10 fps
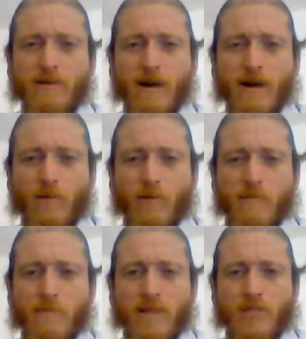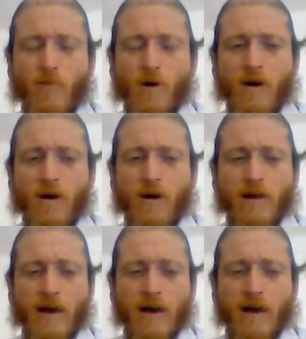make this work?
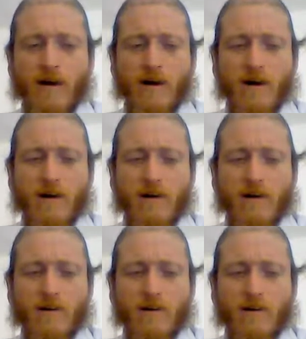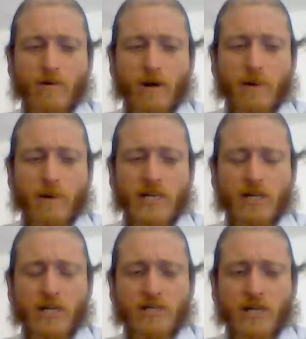And what I'm going to
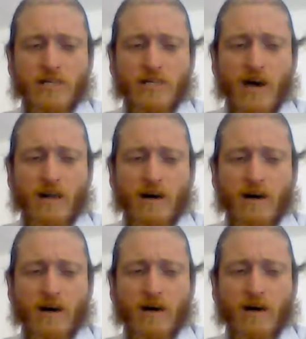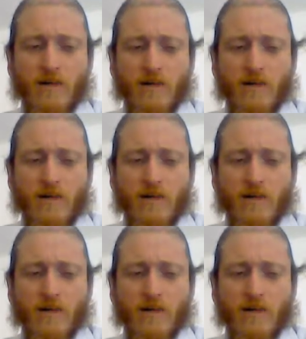teach is that